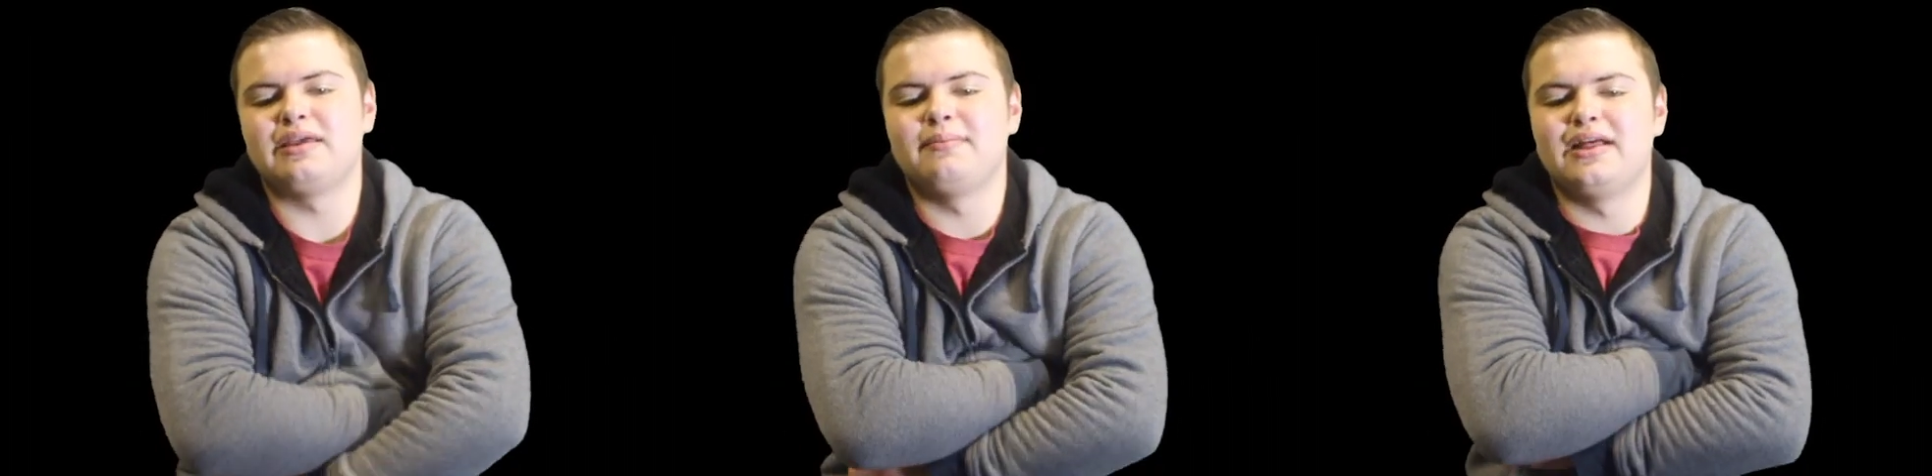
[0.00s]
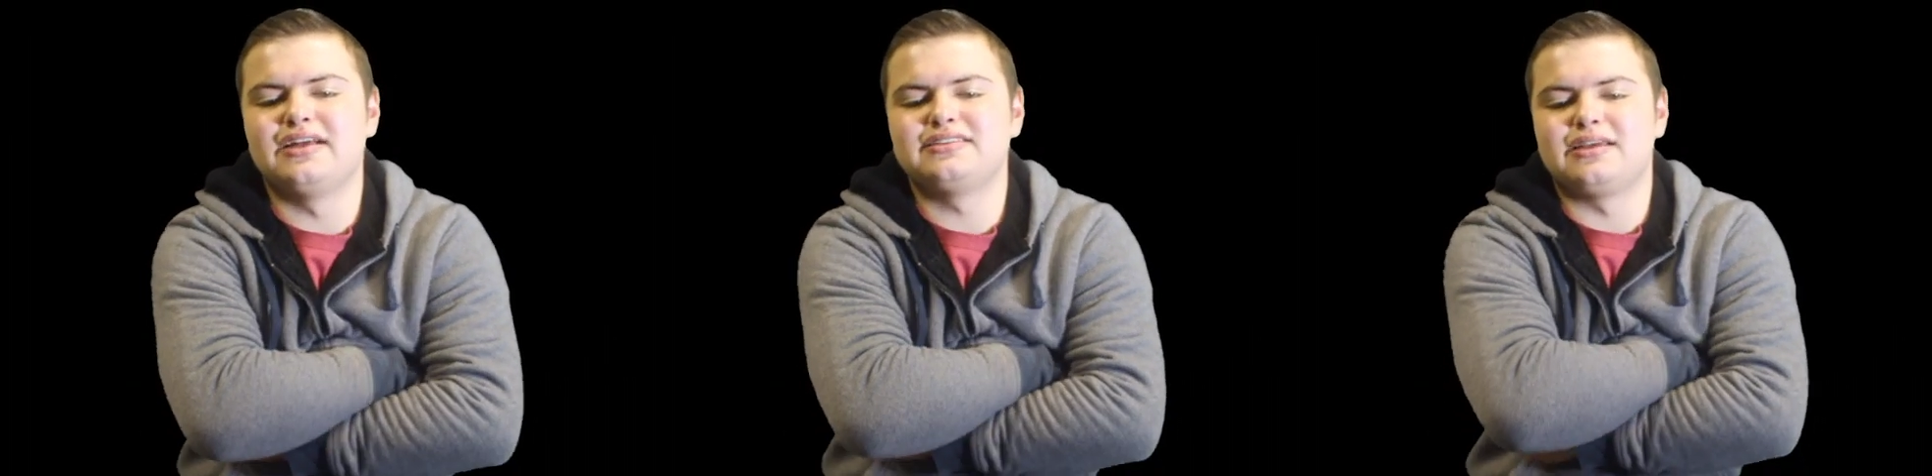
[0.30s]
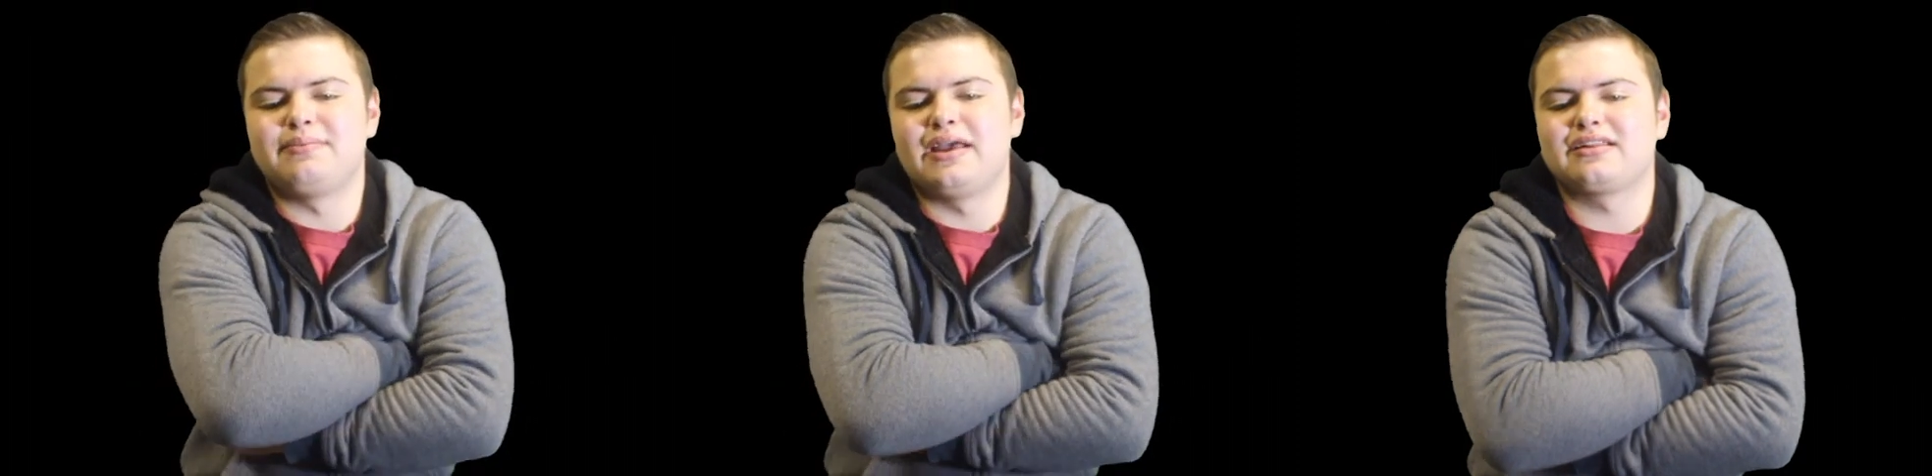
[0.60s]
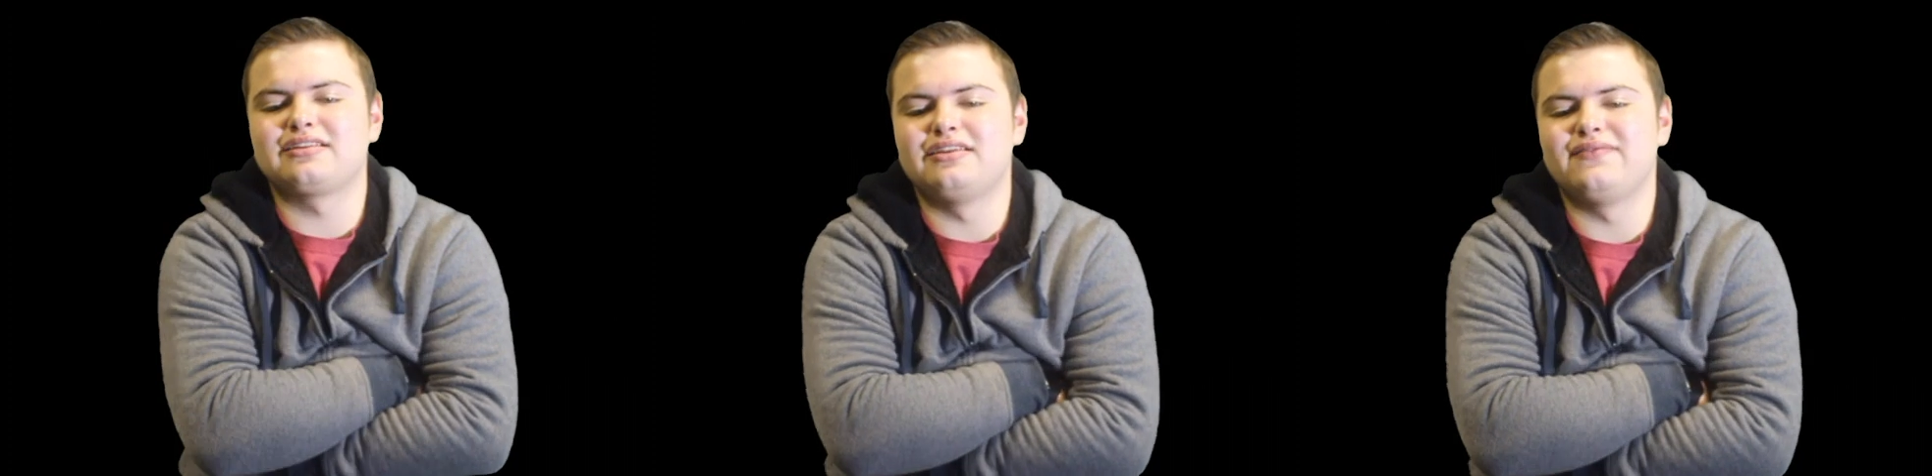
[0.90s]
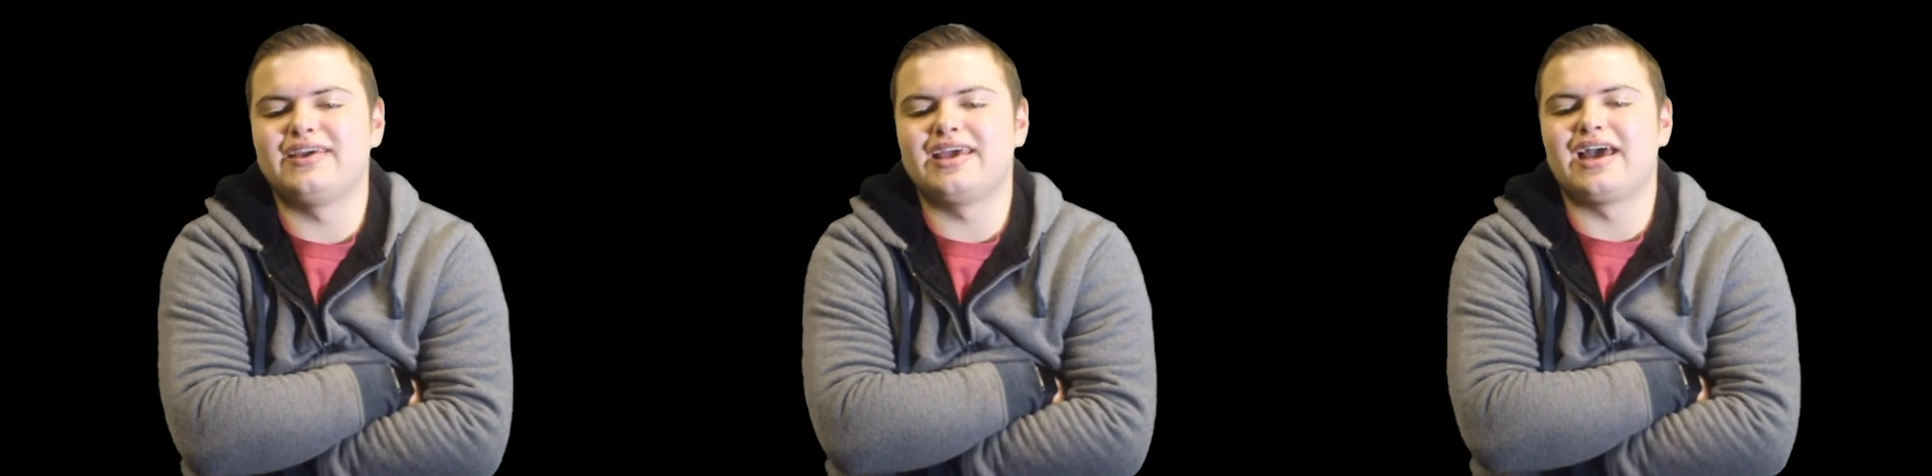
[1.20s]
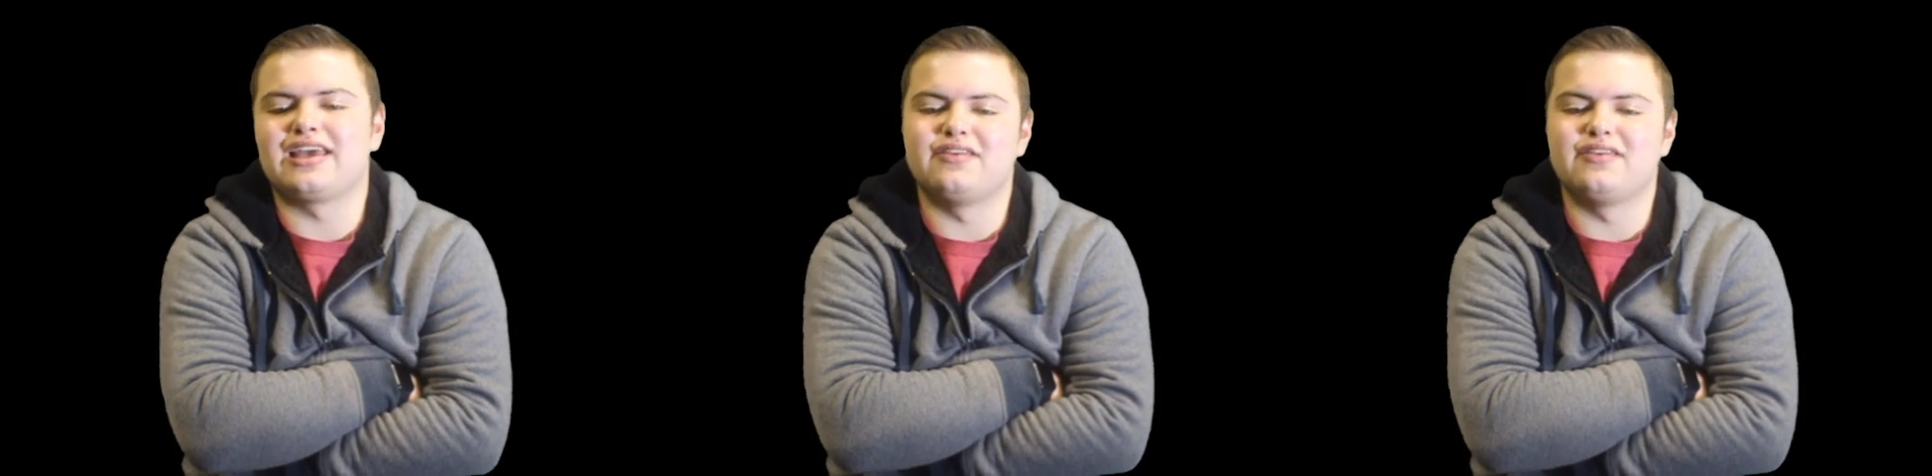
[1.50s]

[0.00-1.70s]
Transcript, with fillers: email us at TV at